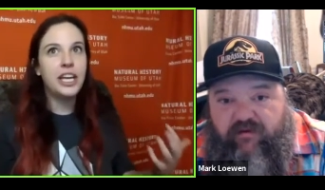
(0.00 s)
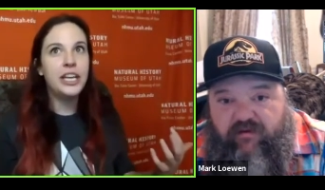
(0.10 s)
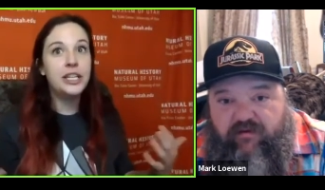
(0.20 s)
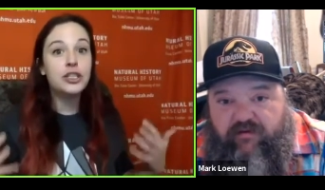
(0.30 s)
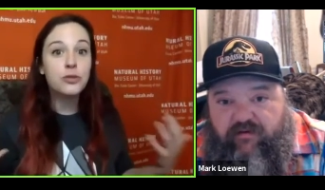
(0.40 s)

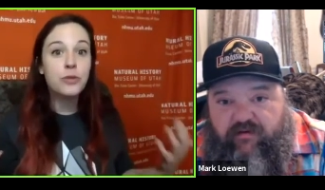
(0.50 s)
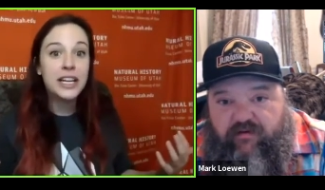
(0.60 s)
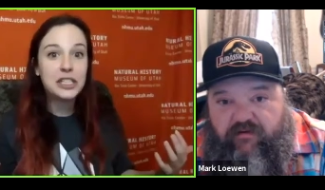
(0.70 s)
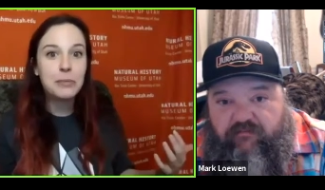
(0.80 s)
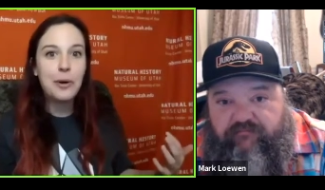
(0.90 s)
Speaker 1: in
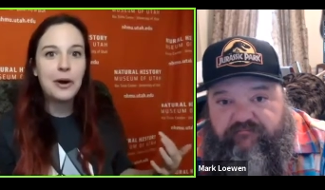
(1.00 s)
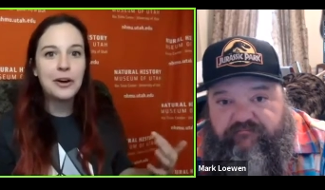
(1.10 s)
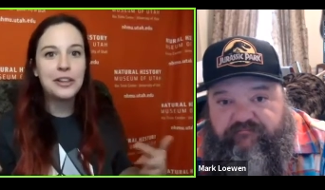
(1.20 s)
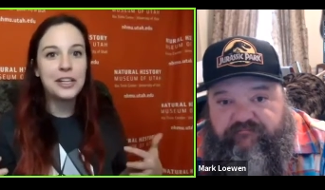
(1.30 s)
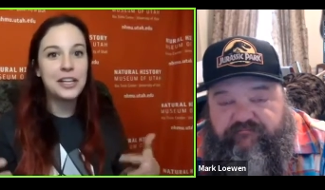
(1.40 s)
Jurassic
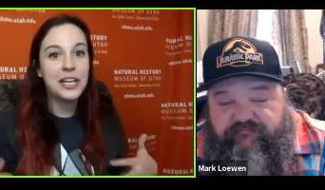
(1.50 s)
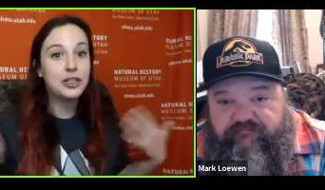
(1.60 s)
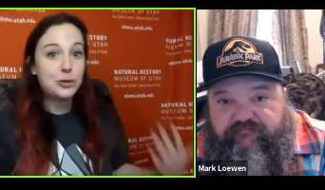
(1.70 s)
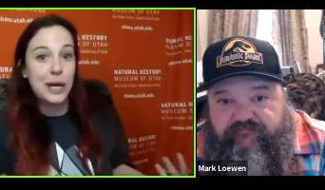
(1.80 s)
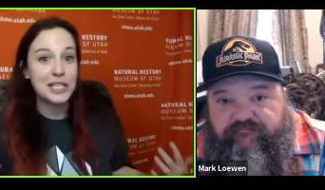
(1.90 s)
Park that like
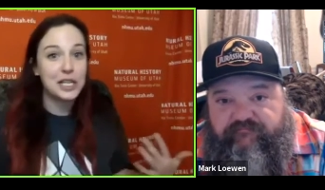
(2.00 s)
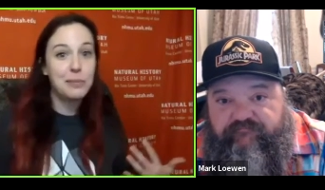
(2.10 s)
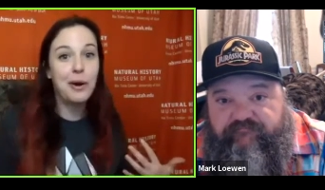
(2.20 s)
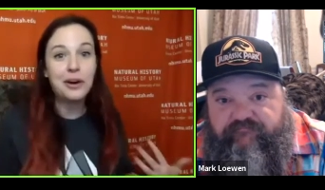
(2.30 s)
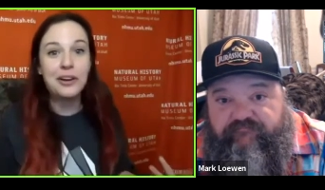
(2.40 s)

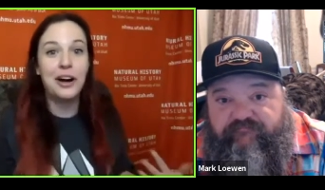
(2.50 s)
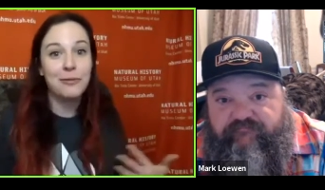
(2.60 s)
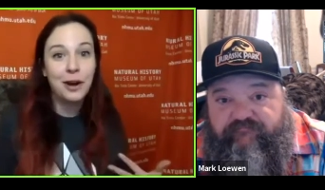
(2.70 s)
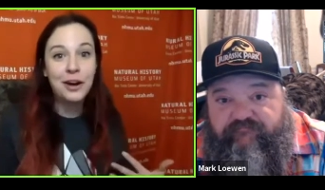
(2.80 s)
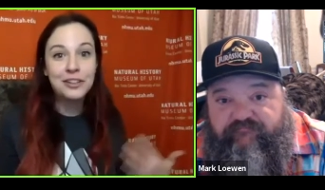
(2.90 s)
Jurassic Park got
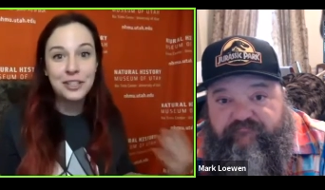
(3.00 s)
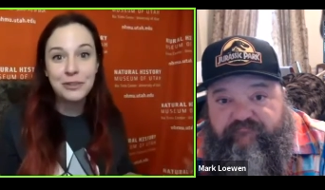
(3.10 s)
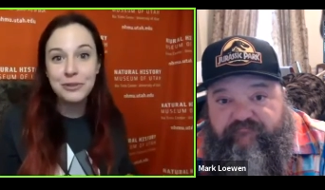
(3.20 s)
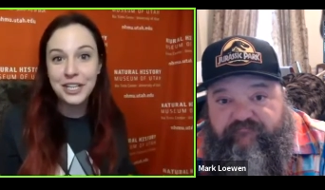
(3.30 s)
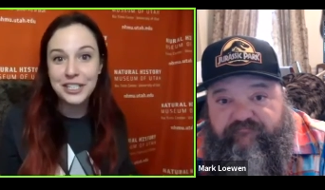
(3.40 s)
wrong that
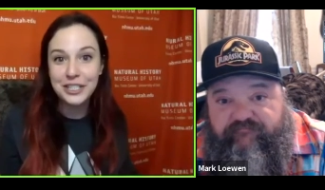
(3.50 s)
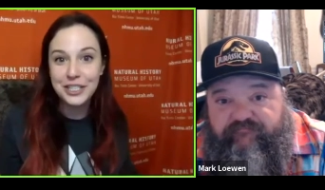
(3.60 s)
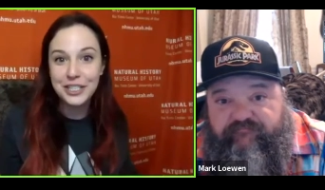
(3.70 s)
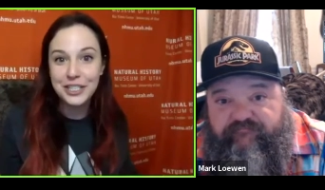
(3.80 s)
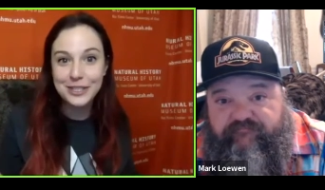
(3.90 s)
you would like to
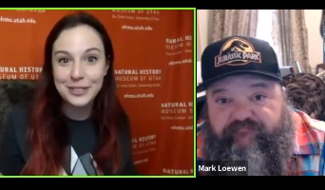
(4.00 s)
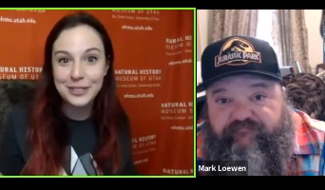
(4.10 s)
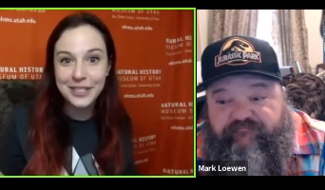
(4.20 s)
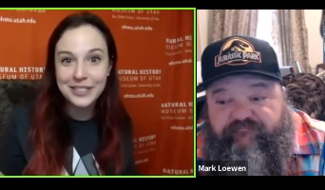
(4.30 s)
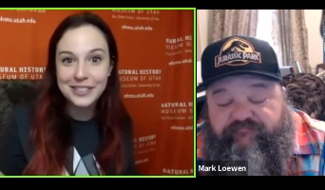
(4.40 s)
share with
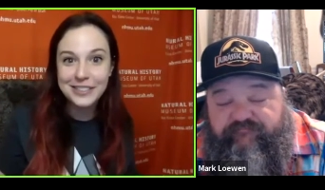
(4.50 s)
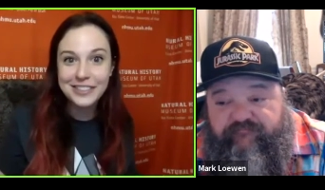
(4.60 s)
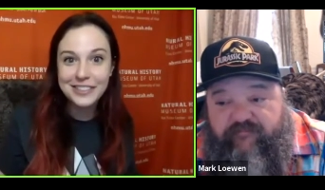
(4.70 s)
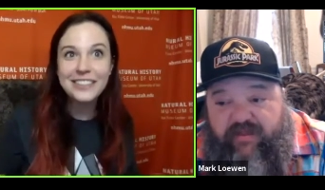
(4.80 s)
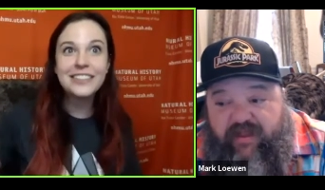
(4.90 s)

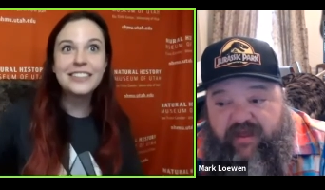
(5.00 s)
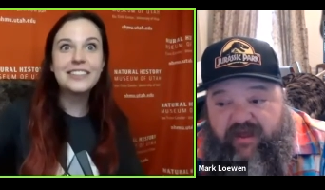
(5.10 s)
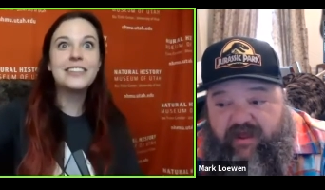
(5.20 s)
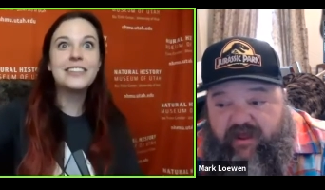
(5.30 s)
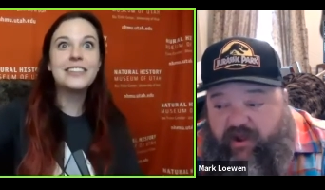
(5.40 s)
students?
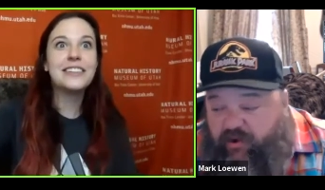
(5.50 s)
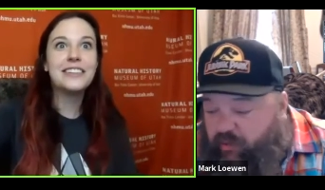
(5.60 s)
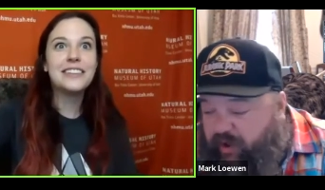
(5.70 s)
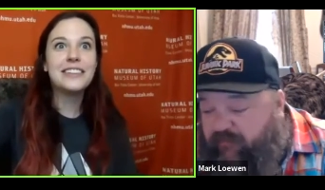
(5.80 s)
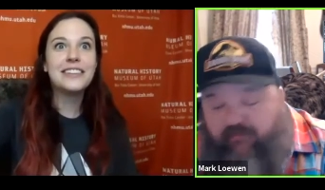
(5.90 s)

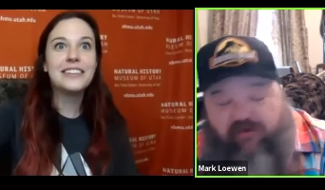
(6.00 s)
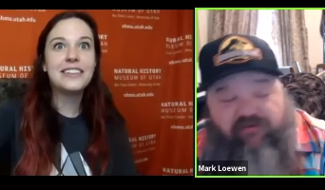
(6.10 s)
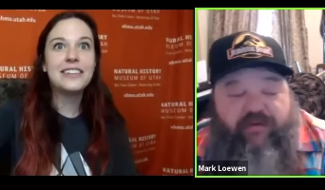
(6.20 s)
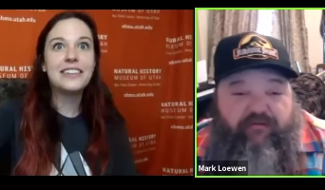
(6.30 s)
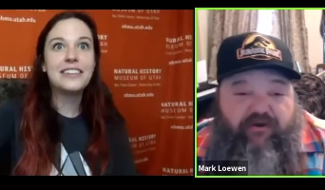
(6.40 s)
Speaker 2: Well, most
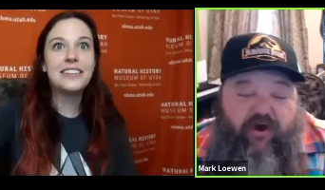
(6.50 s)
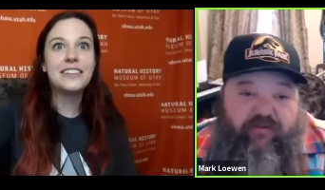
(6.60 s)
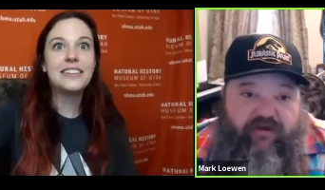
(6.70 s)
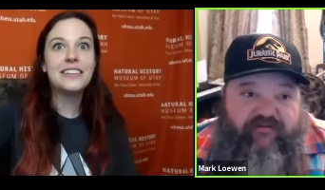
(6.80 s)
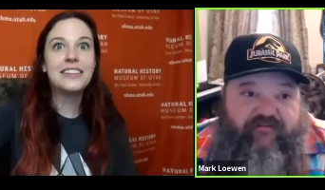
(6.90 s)
people know
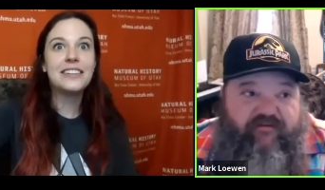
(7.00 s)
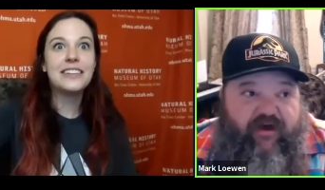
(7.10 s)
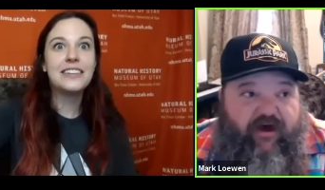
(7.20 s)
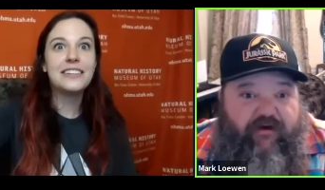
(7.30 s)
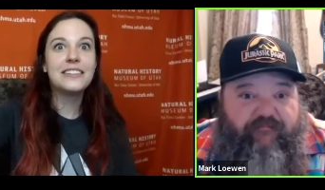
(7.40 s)
this,
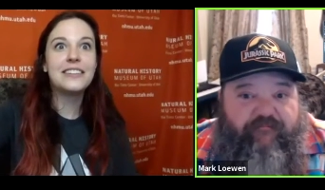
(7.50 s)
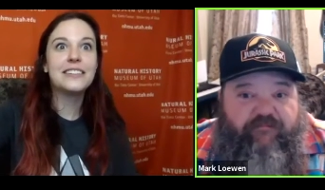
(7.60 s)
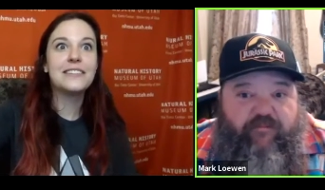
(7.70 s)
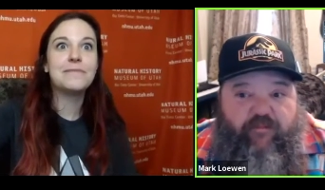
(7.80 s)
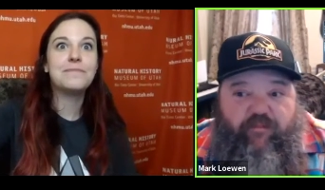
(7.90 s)
um,
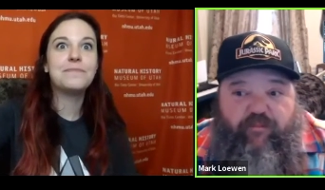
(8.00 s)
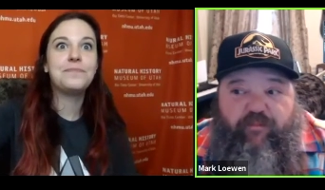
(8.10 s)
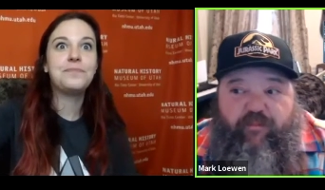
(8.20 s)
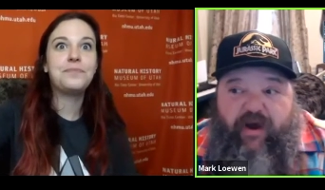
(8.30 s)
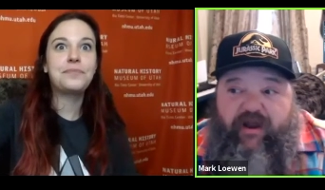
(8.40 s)

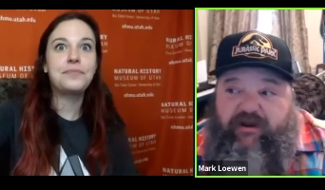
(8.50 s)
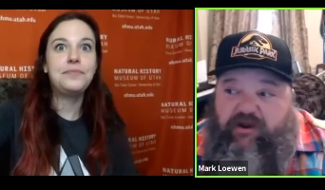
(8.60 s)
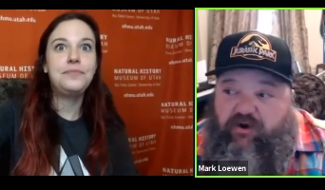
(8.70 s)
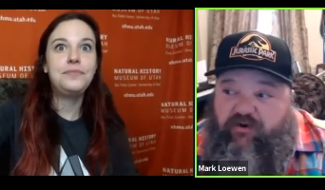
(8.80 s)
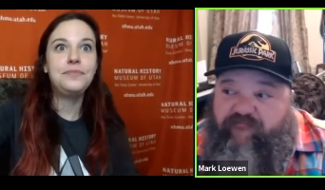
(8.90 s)
but
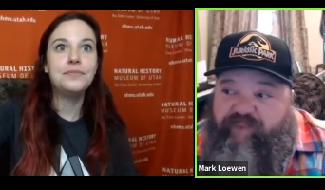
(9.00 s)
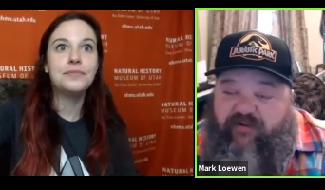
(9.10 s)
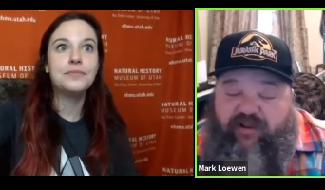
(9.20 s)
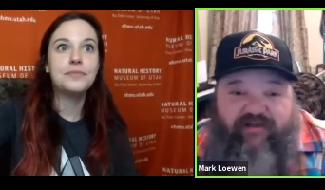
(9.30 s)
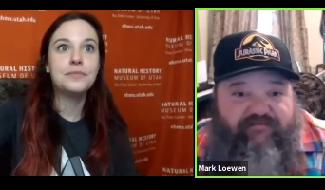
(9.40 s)

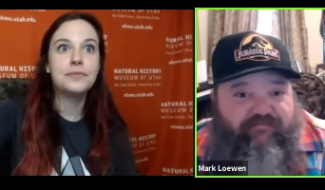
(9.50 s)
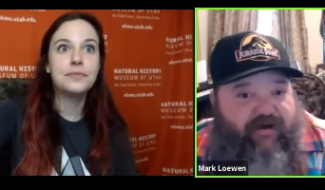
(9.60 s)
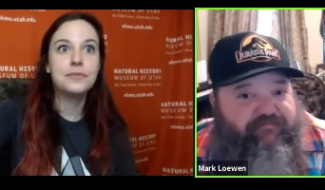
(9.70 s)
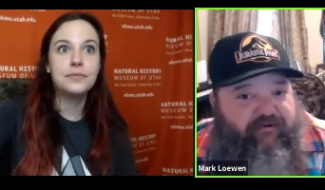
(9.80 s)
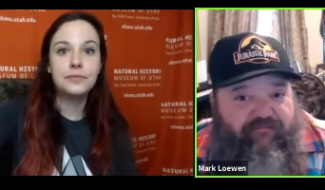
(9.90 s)

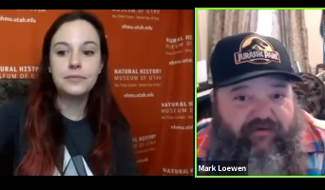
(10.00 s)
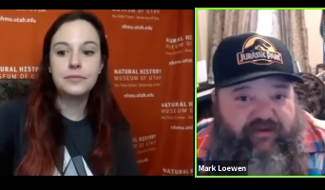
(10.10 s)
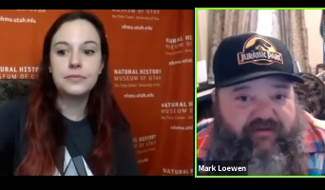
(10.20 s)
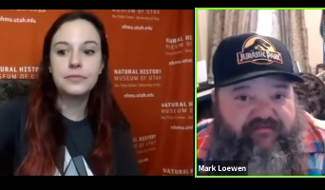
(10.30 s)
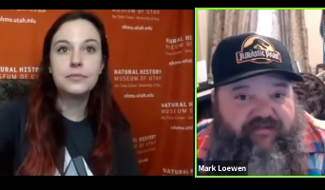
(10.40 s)
Velociraptor
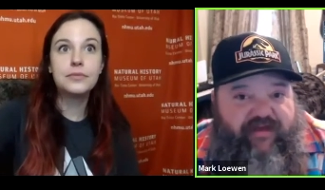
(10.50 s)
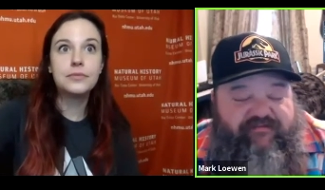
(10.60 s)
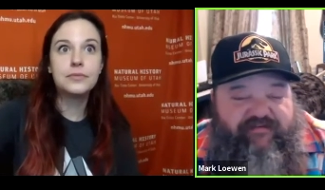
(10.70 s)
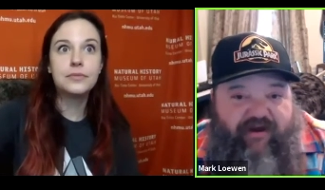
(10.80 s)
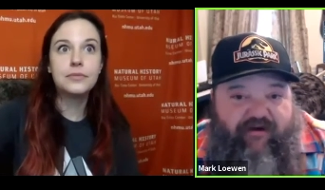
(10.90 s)
really isn't that
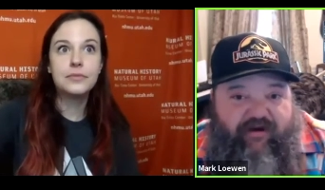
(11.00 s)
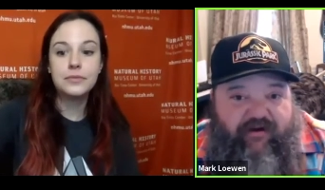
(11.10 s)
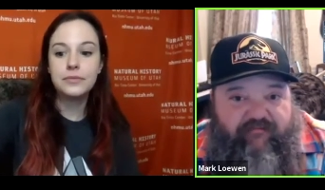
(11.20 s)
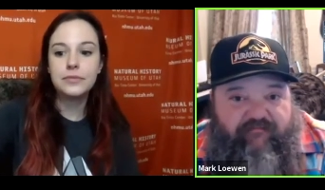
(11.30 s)
scary.